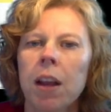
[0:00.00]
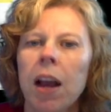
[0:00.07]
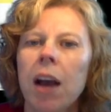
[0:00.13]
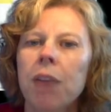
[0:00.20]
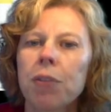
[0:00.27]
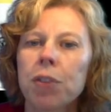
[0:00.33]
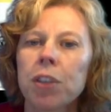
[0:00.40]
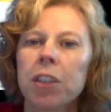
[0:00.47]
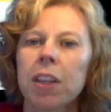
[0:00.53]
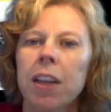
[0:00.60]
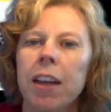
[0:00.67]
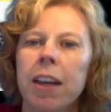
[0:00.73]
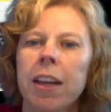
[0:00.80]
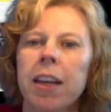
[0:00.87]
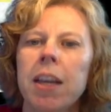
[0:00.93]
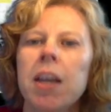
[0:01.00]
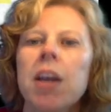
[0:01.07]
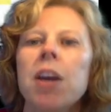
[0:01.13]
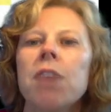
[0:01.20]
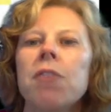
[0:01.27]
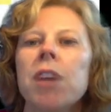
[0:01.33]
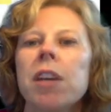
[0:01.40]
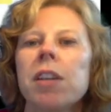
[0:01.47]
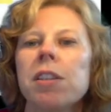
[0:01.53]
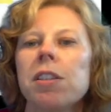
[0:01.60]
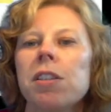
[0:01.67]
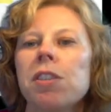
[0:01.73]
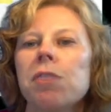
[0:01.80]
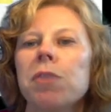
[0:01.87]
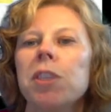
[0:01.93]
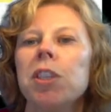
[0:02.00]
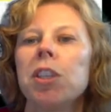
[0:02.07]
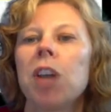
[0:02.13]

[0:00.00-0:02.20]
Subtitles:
After a delay, RAS is switched